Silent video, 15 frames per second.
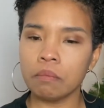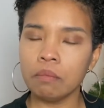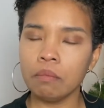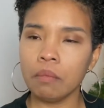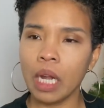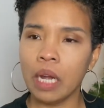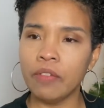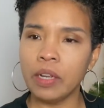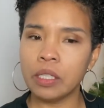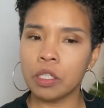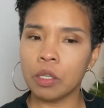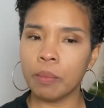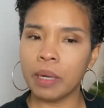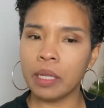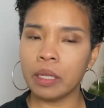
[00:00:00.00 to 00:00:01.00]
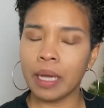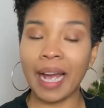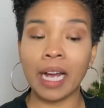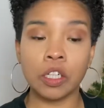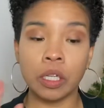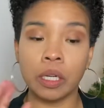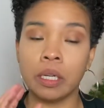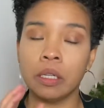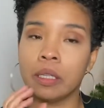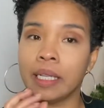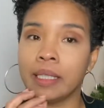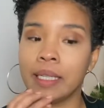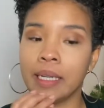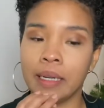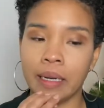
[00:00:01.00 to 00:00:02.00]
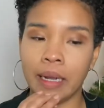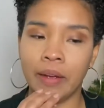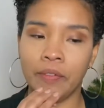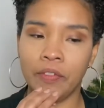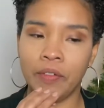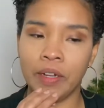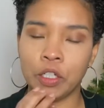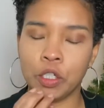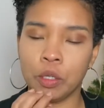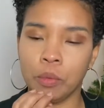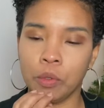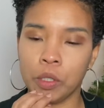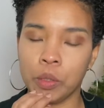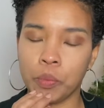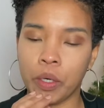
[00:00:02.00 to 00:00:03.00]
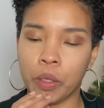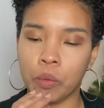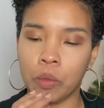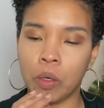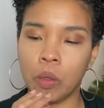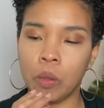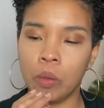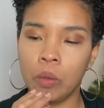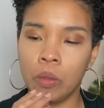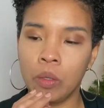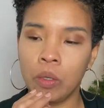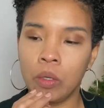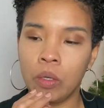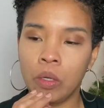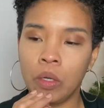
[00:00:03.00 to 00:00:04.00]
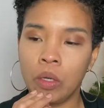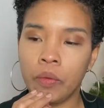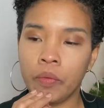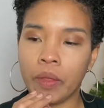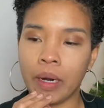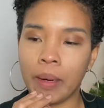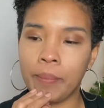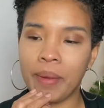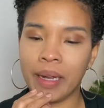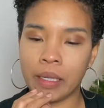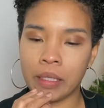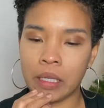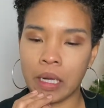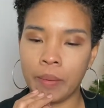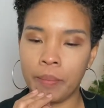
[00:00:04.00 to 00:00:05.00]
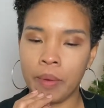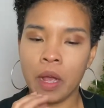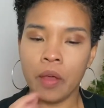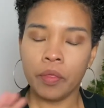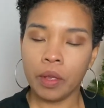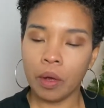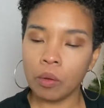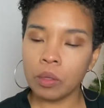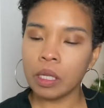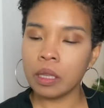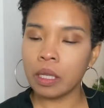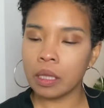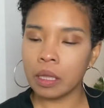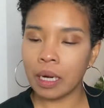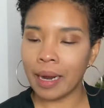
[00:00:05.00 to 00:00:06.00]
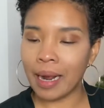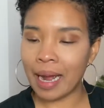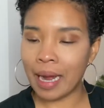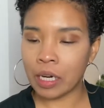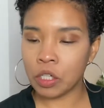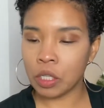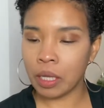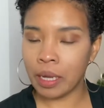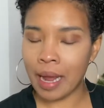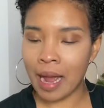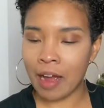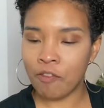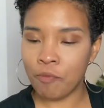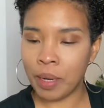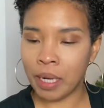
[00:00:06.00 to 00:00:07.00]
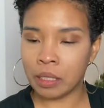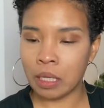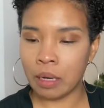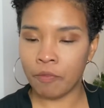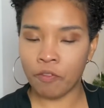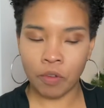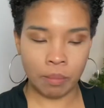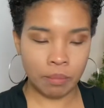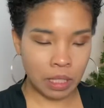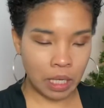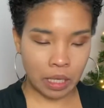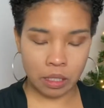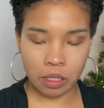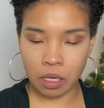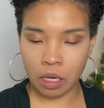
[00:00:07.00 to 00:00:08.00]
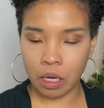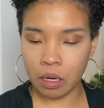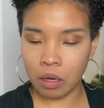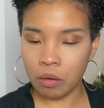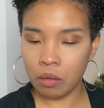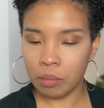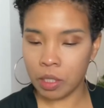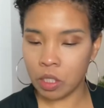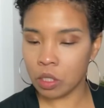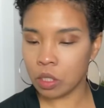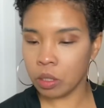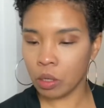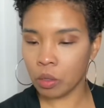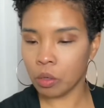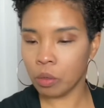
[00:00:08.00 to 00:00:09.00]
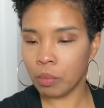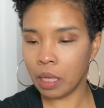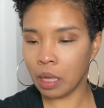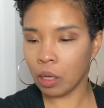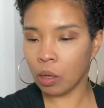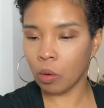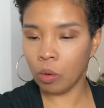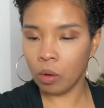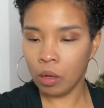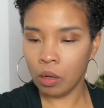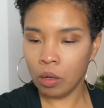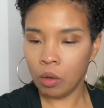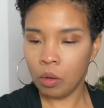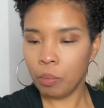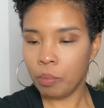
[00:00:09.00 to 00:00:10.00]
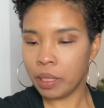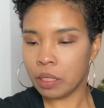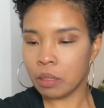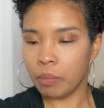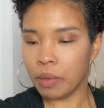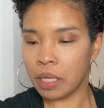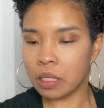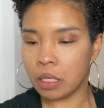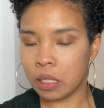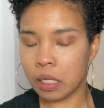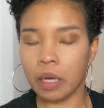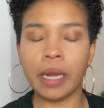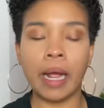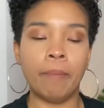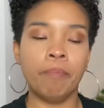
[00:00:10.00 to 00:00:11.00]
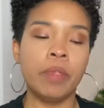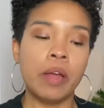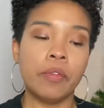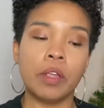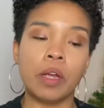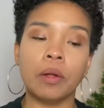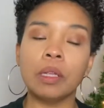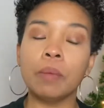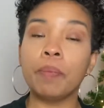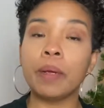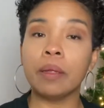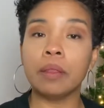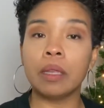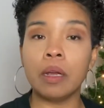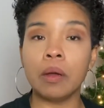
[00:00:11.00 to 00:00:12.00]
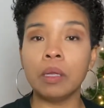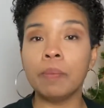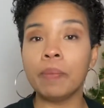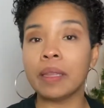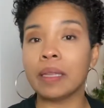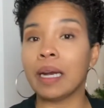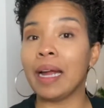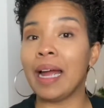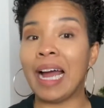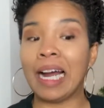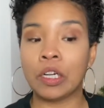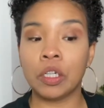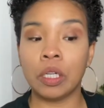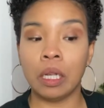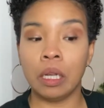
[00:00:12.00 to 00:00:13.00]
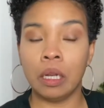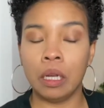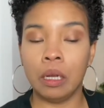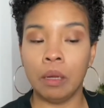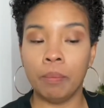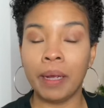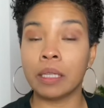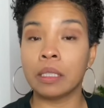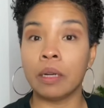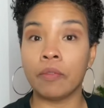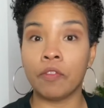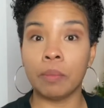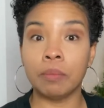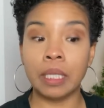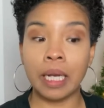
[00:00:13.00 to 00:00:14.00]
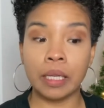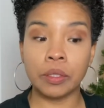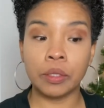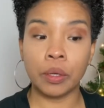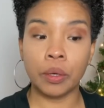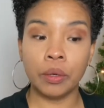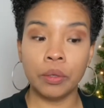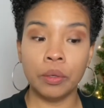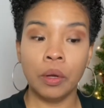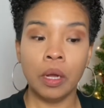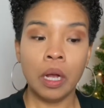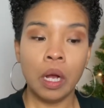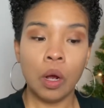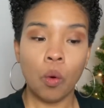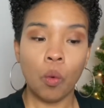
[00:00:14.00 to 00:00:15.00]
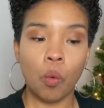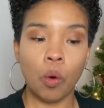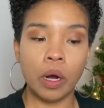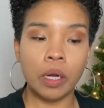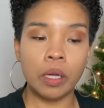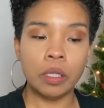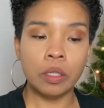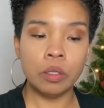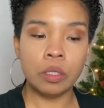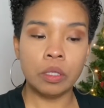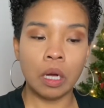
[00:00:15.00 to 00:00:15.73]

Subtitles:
I've eaten so many things. Actually, they didn't have a vegetable spring roll that I picked up. The only thing that I actually have picked up from Tesco, let me just look through my little bits and pieces here. Yeah, the only bit that I actually picked up from Tesco was